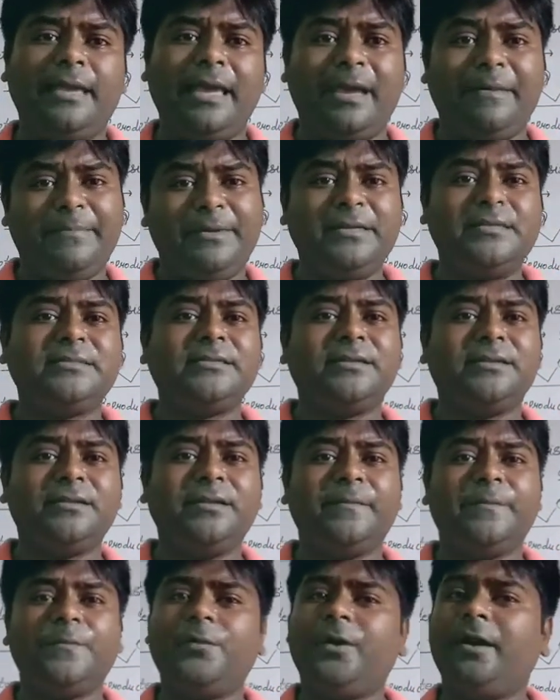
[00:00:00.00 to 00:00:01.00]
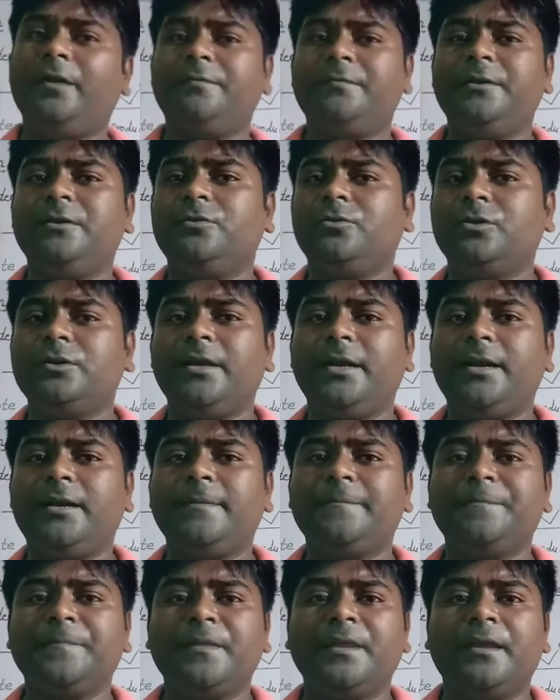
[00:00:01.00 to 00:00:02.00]
Gametes are haploid, we know
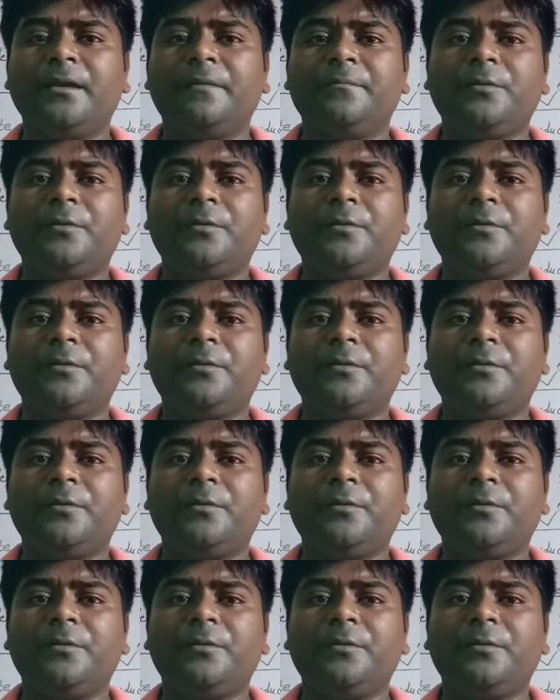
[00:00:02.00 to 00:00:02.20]
that,